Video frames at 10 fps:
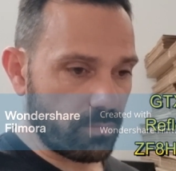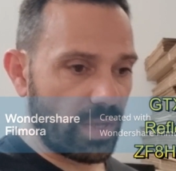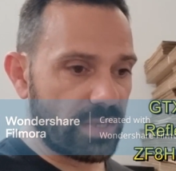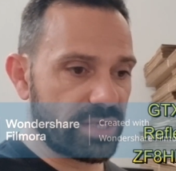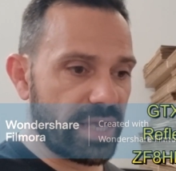
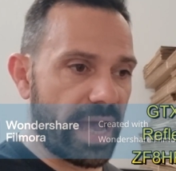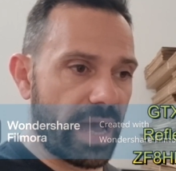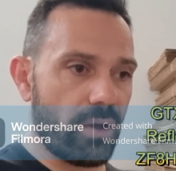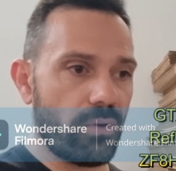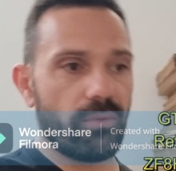see
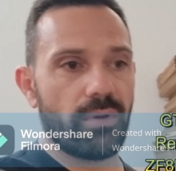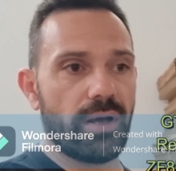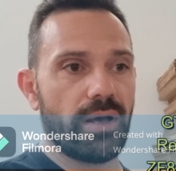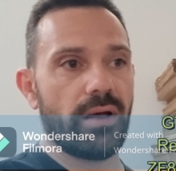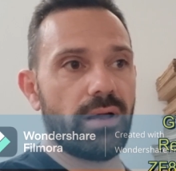how
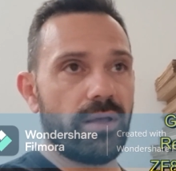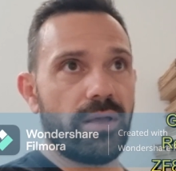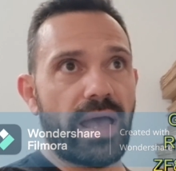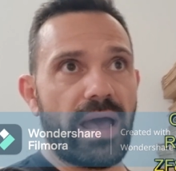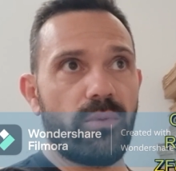
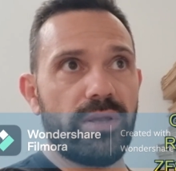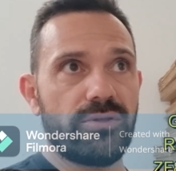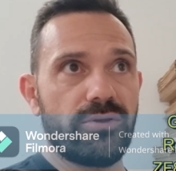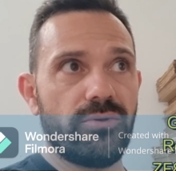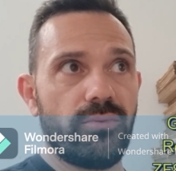we
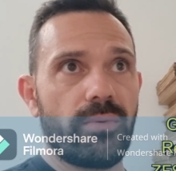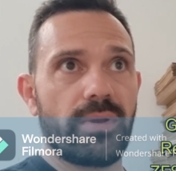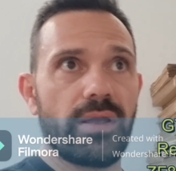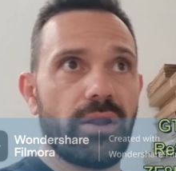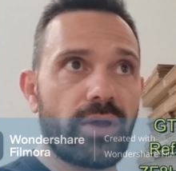do.
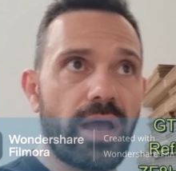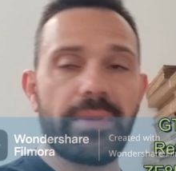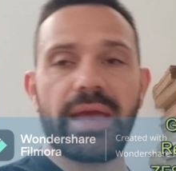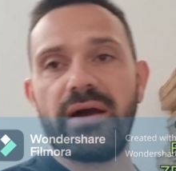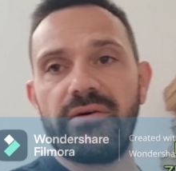
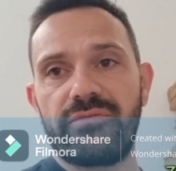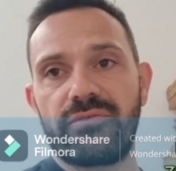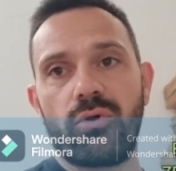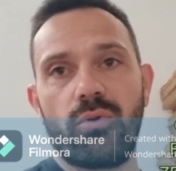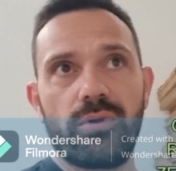Coming out
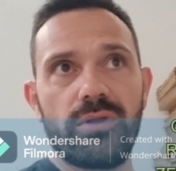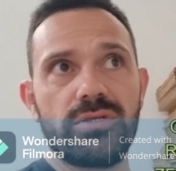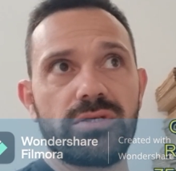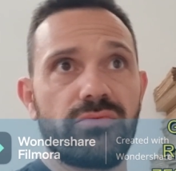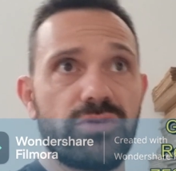of
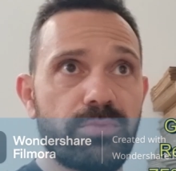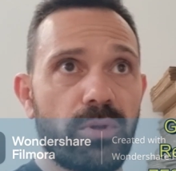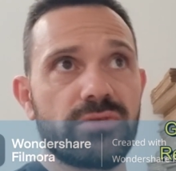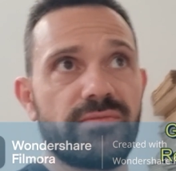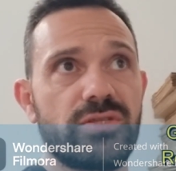corners, the
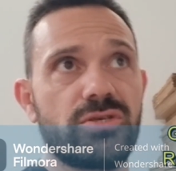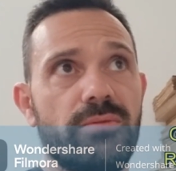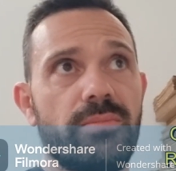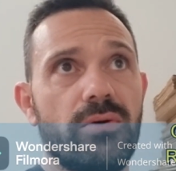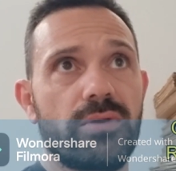response of the
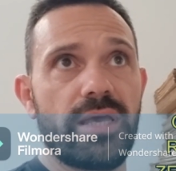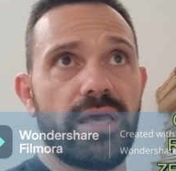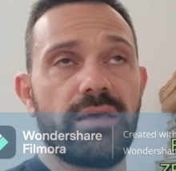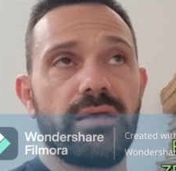turbo kit,